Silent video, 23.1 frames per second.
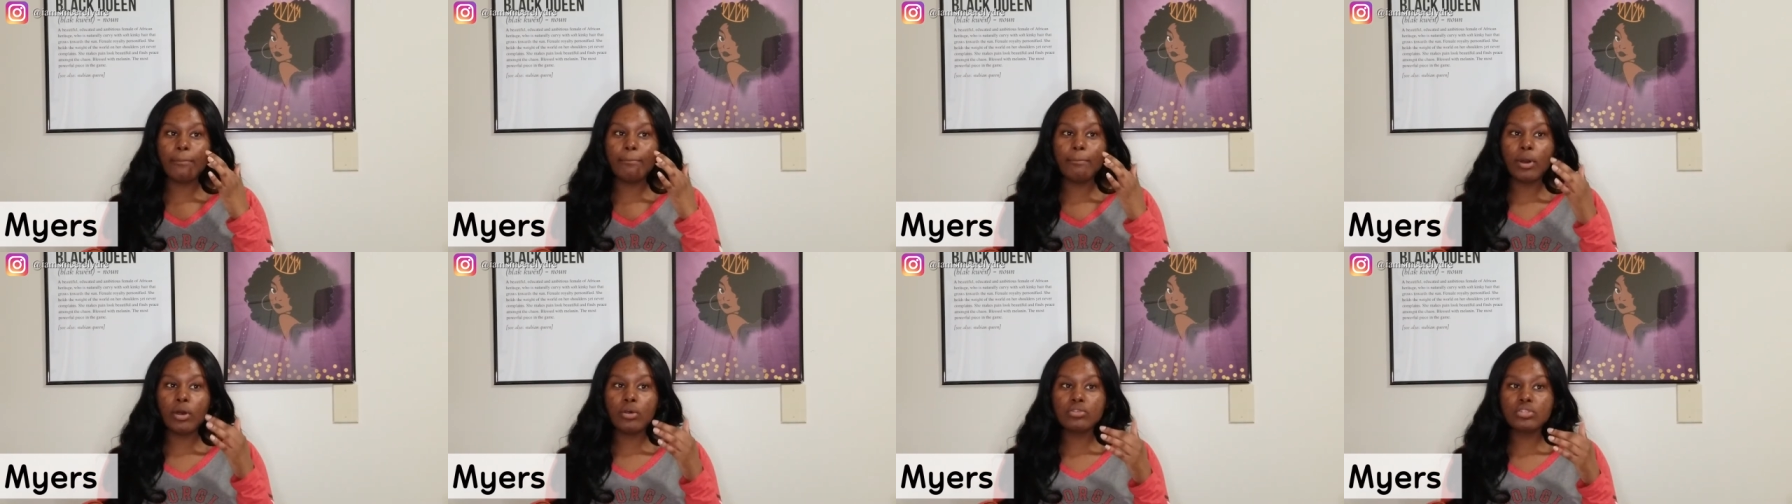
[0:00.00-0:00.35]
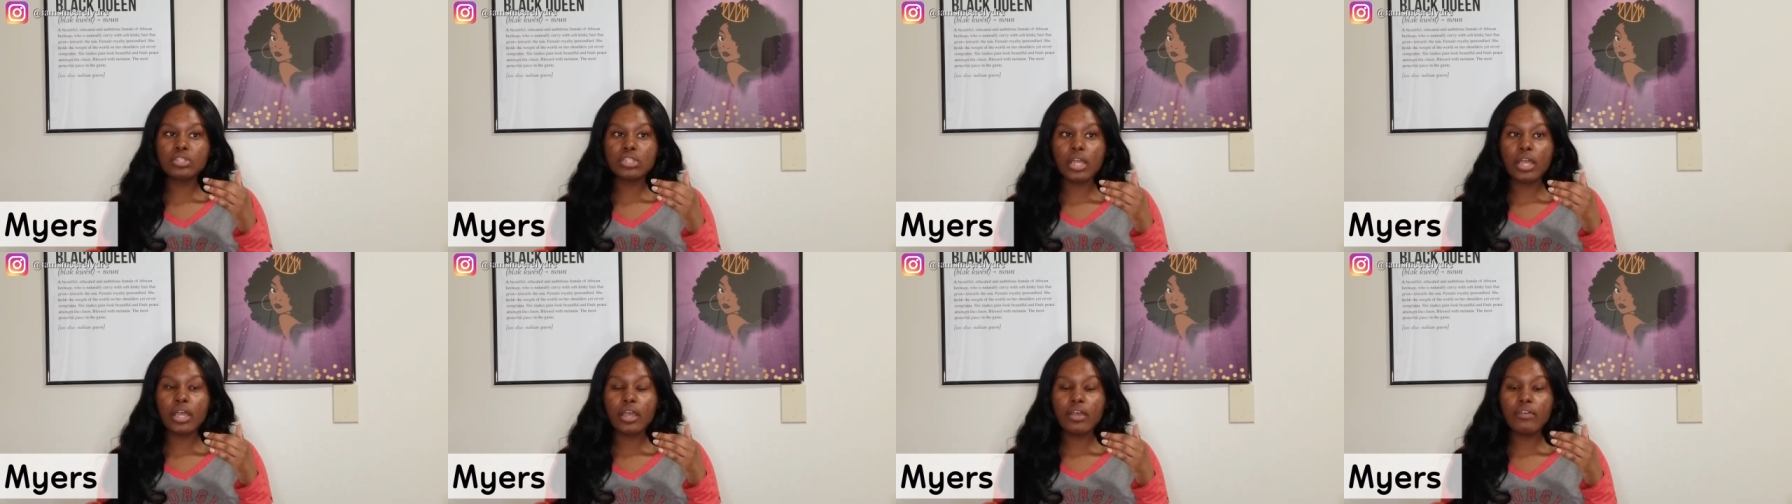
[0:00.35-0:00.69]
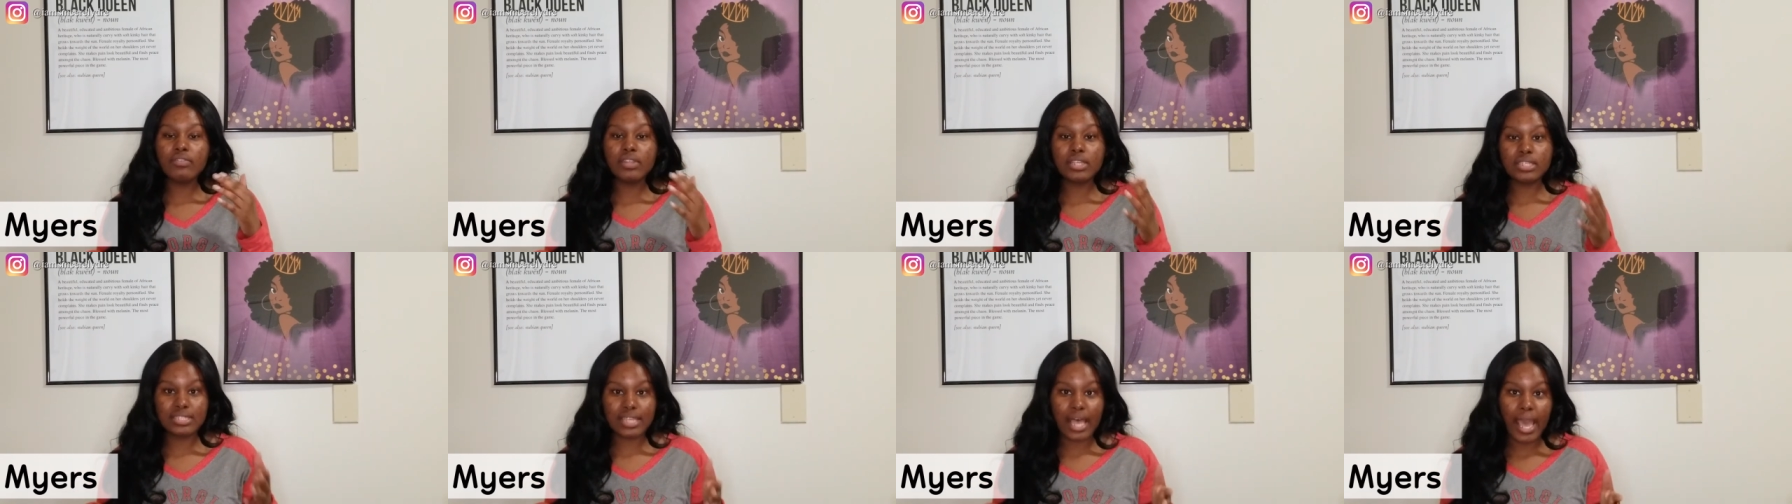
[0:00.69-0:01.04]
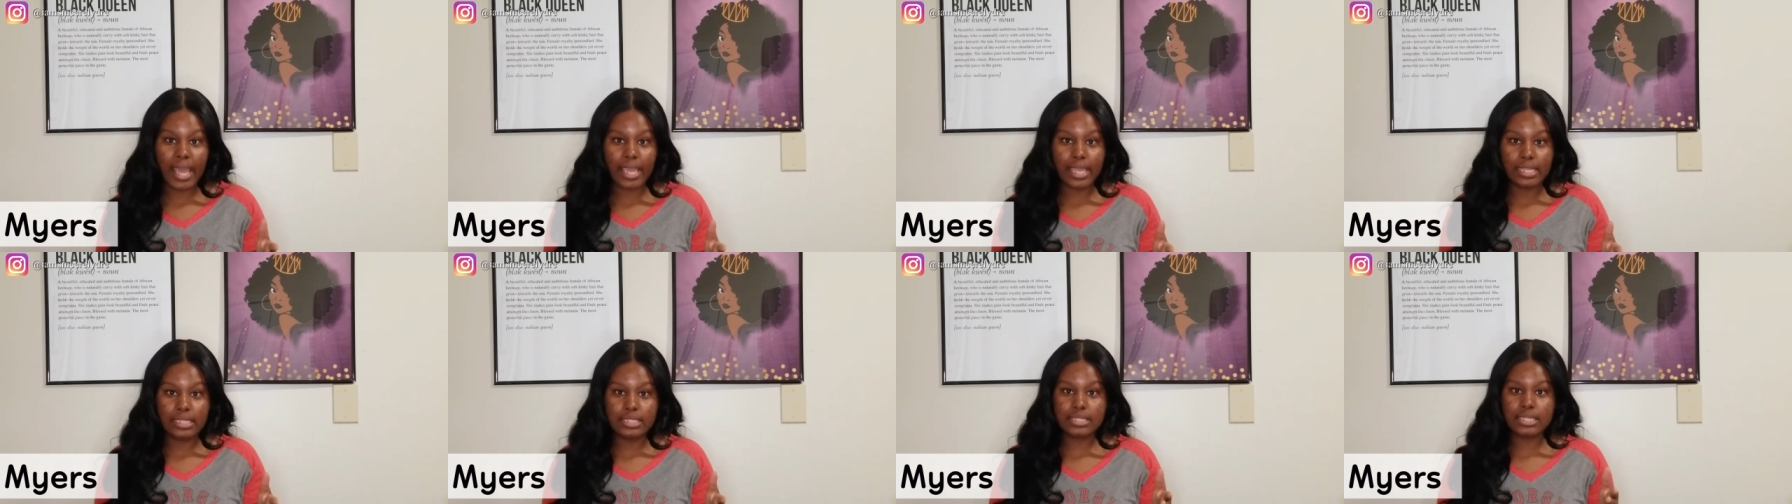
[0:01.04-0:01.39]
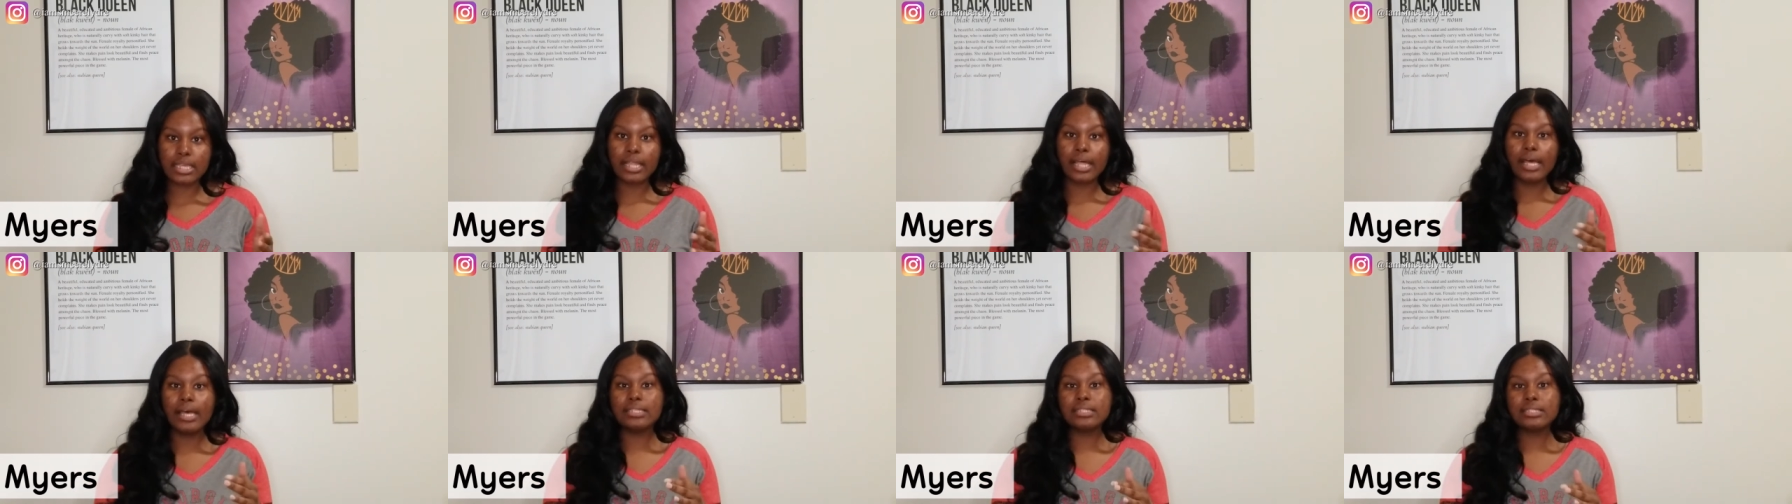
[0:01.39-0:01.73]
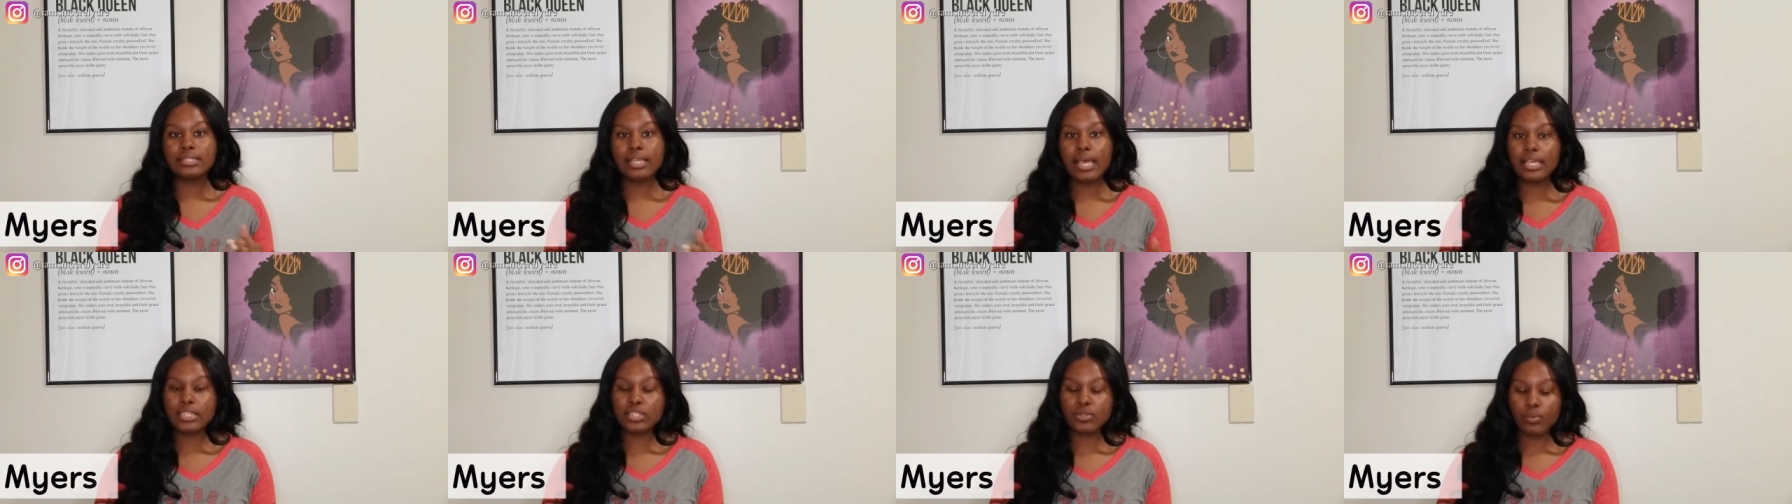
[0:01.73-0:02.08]
most of the science classes
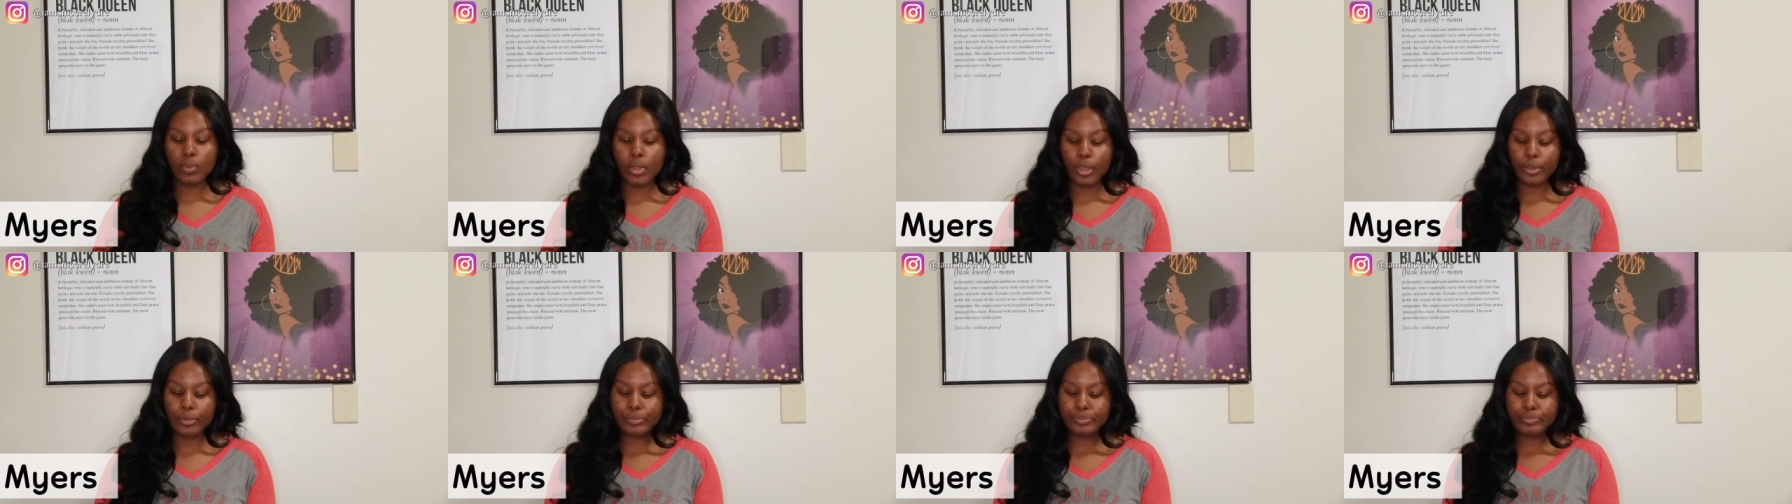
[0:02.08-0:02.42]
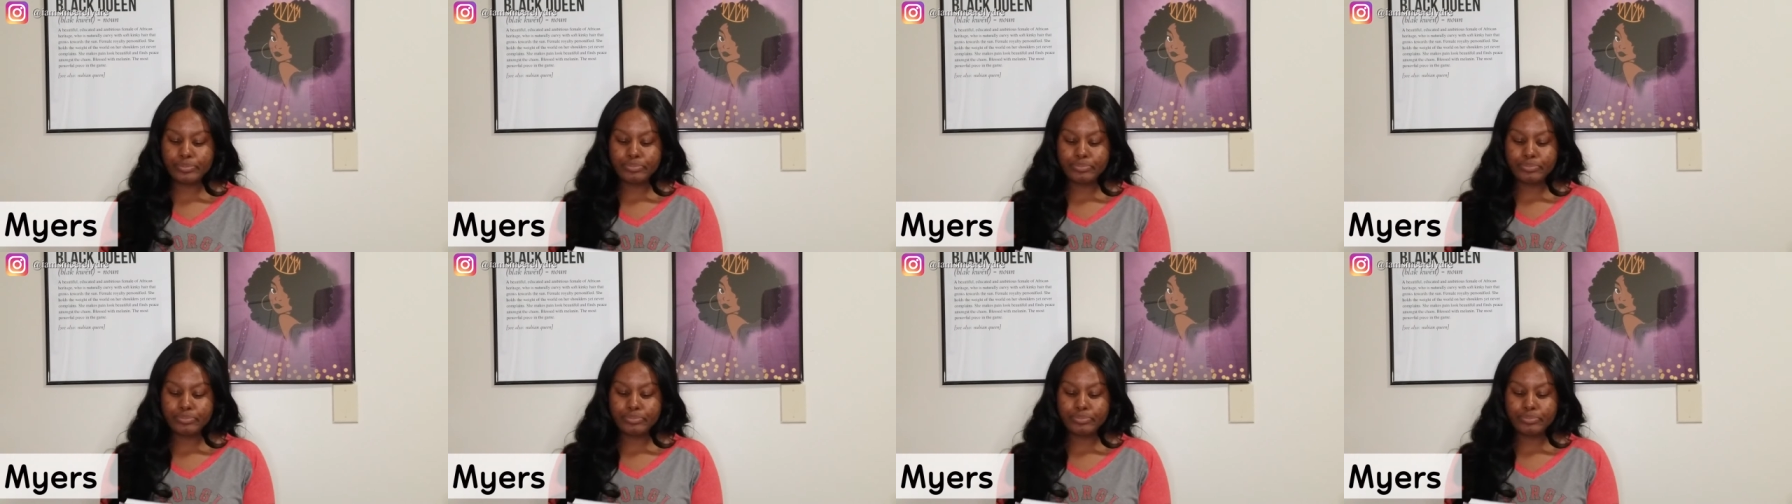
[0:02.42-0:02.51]
as well.